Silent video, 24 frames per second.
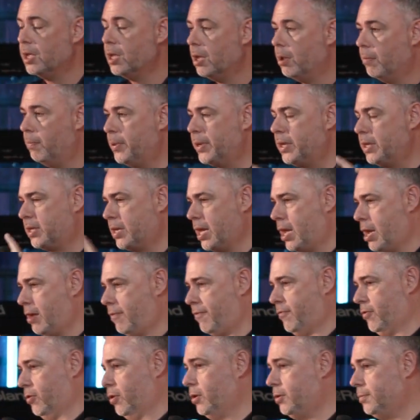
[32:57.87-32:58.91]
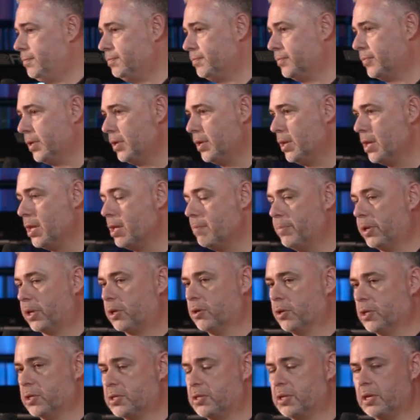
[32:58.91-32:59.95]
be careful
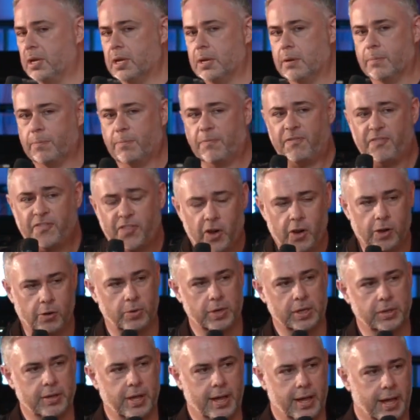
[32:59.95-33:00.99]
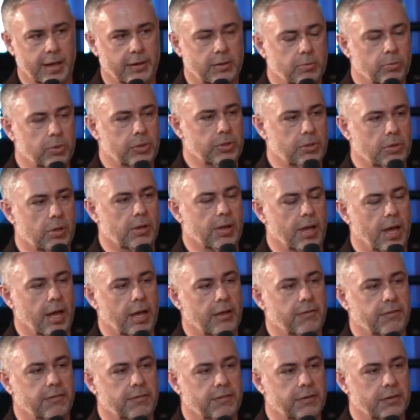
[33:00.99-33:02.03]
because following that with your
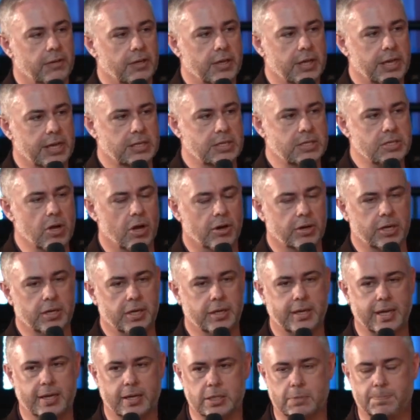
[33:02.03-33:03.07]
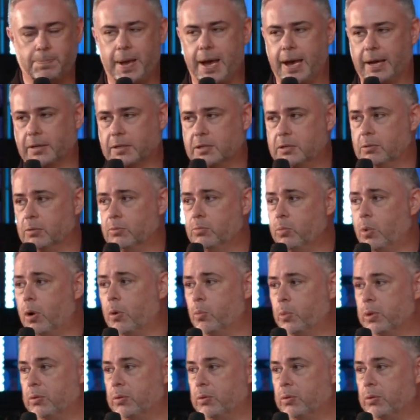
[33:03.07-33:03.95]
life is not going to get us back to what we